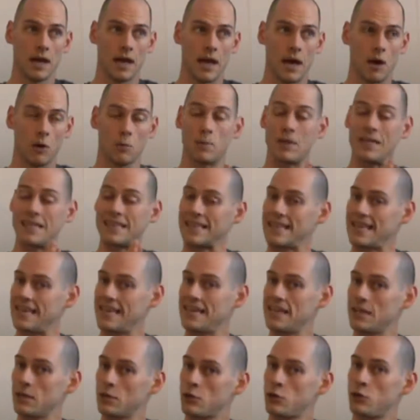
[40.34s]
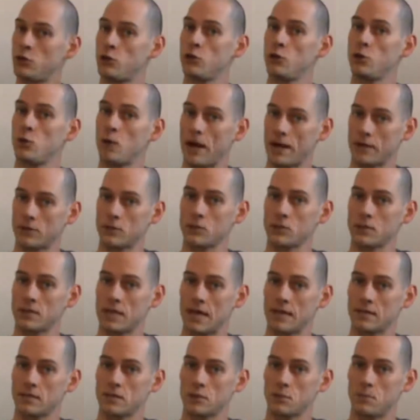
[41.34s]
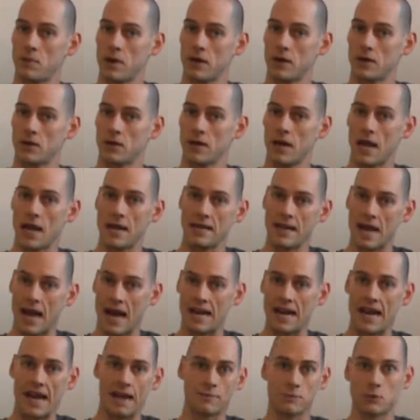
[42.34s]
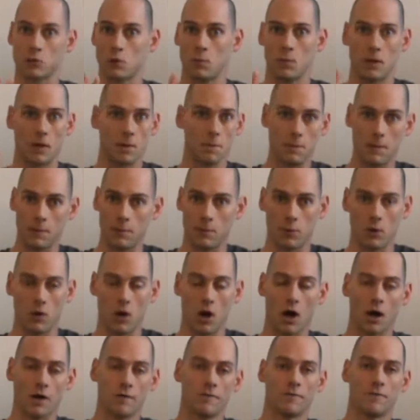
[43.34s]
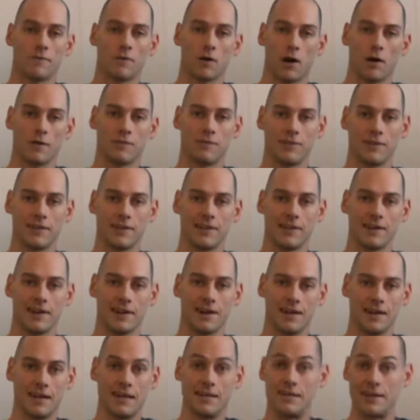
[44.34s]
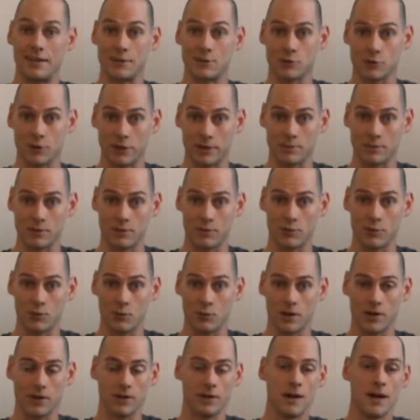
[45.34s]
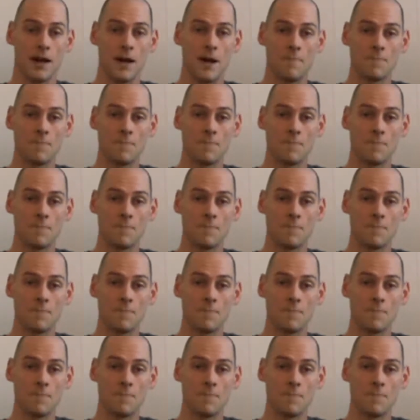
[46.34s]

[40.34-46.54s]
help me lead and cue exercises better and not have so many people off often uh, in the extremes, if you will.